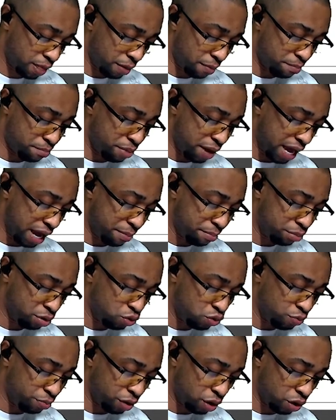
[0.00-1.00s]
bamboo
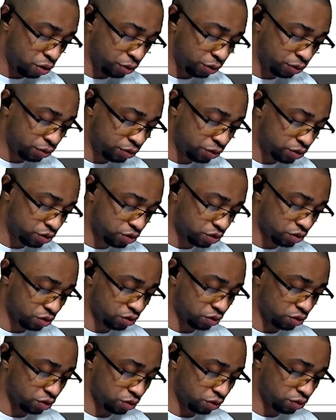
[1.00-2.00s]
poles
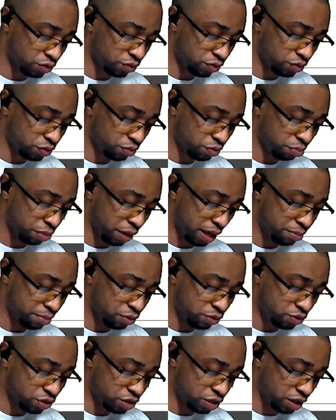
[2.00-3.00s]
or bamboo
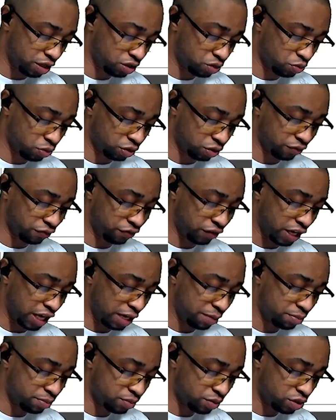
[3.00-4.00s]
sticks with the
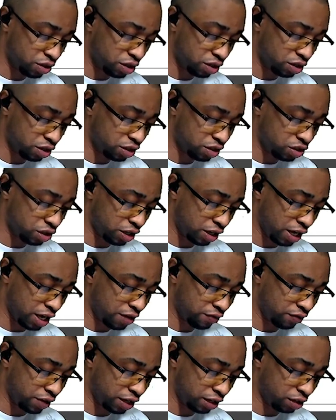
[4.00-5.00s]
flames on it. It's gonna have
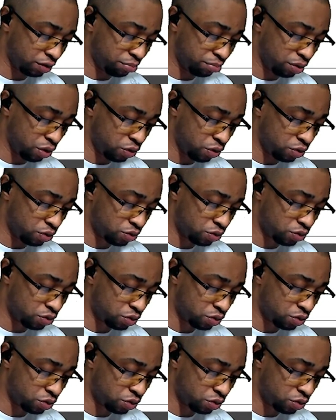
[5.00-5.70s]
like a bowl.